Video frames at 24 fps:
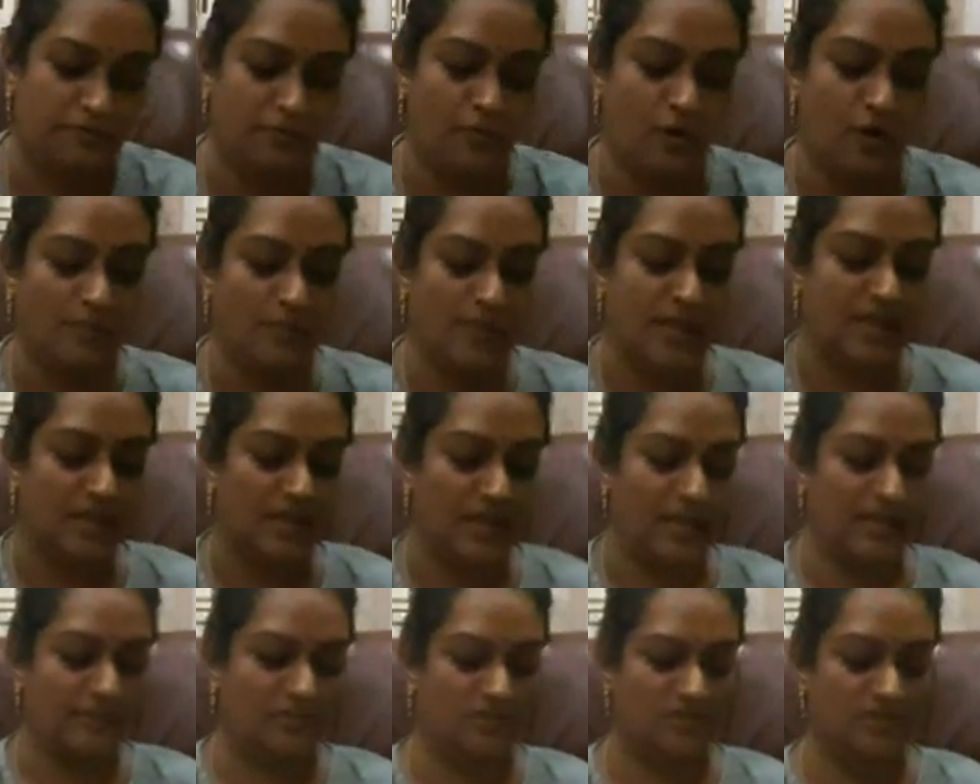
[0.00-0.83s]

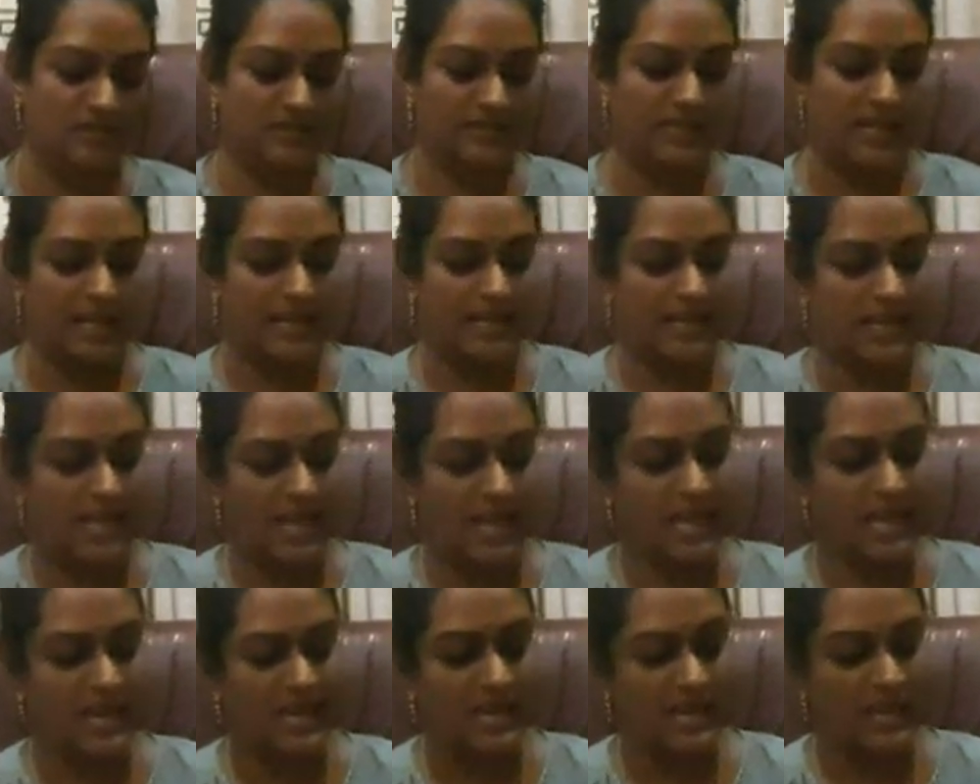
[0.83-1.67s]
forming letters like
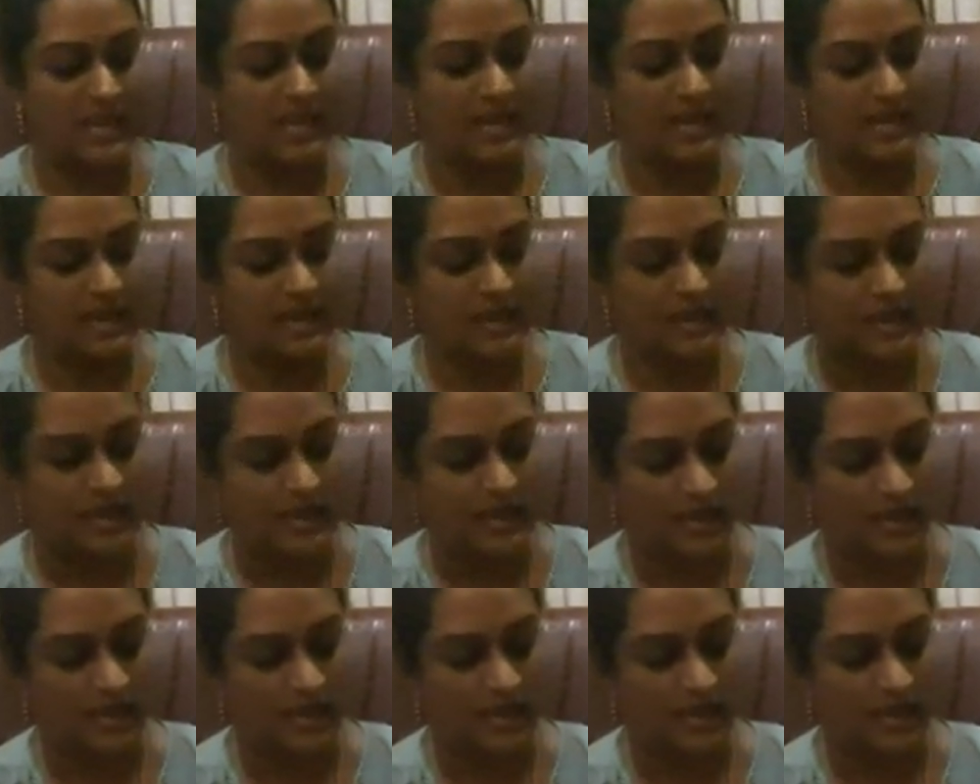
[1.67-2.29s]
A